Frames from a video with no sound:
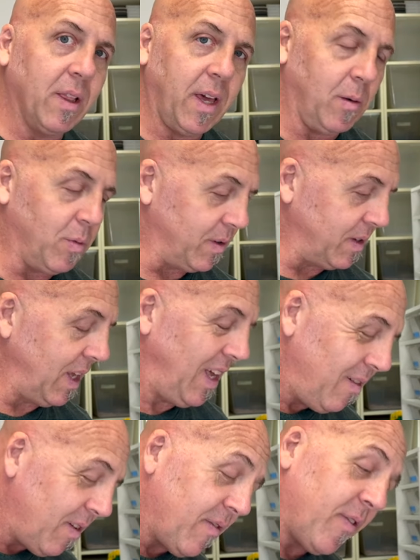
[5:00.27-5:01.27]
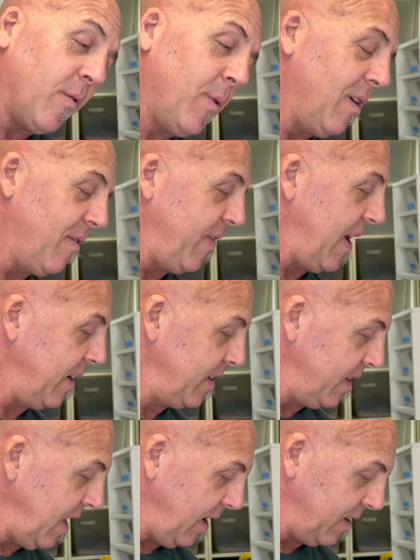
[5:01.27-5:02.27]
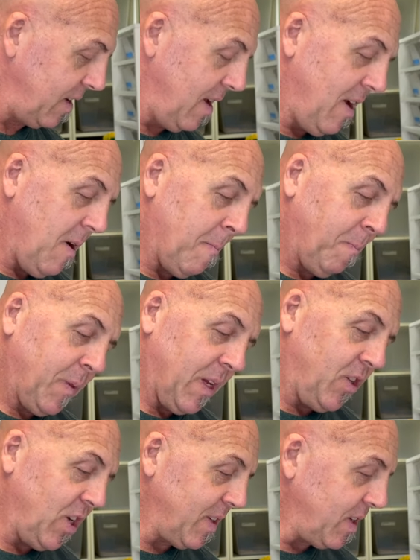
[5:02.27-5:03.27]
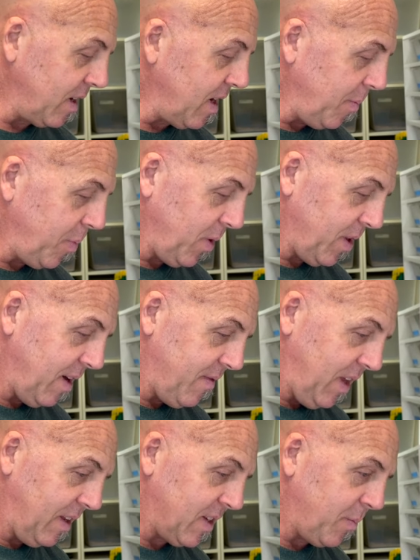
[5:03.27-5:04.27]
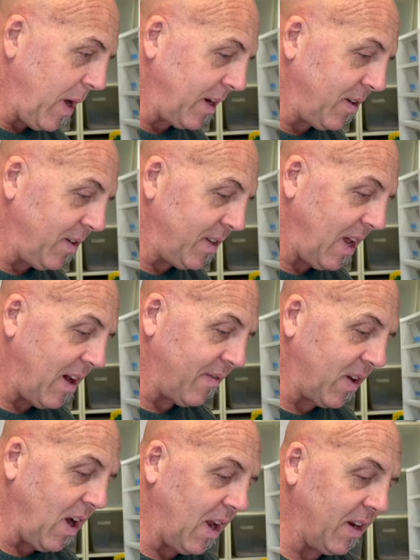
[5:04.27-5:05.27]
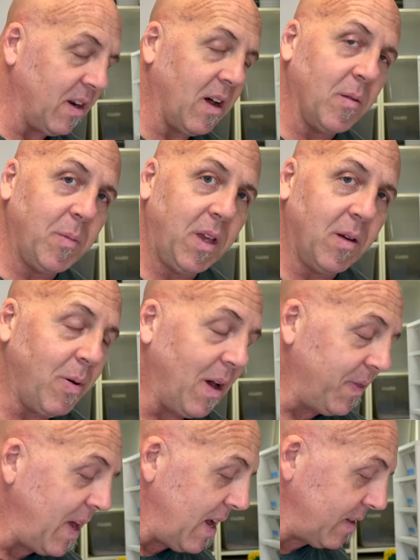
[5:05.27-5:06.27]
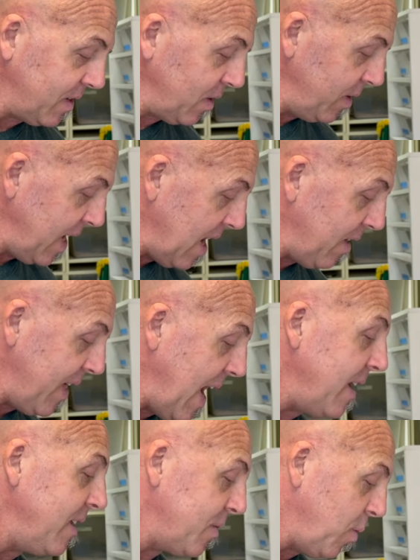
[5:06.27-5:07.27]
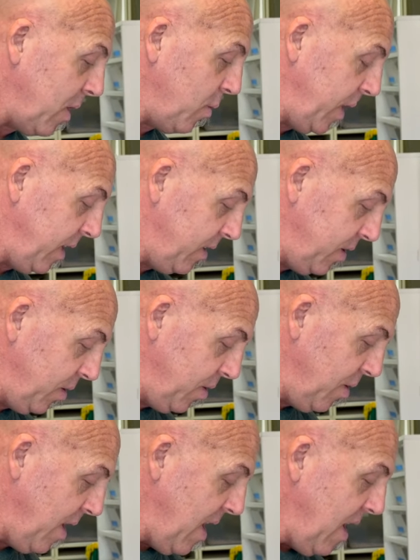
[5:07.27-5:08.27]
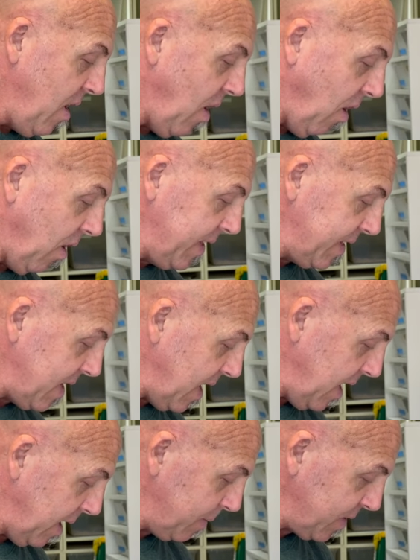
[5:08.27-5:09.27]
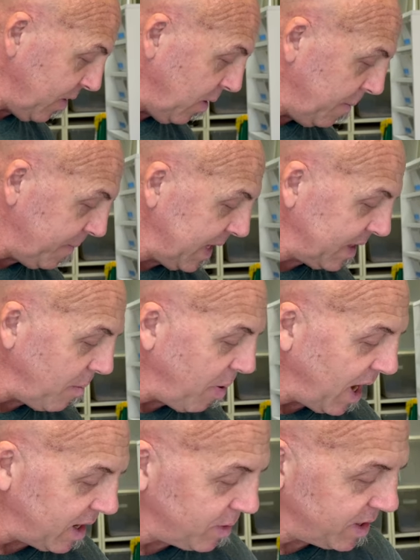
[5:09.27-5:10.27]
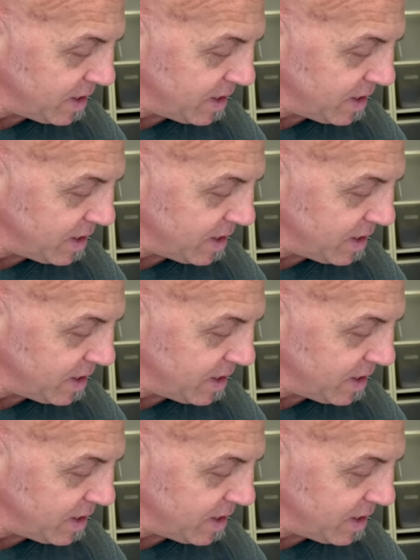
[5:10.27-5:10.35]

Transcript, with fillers: labels, even for rear fang snakes. Just a couple of the inspectors have gotten on me about that, so now that is what we do all the time. So at the bottom of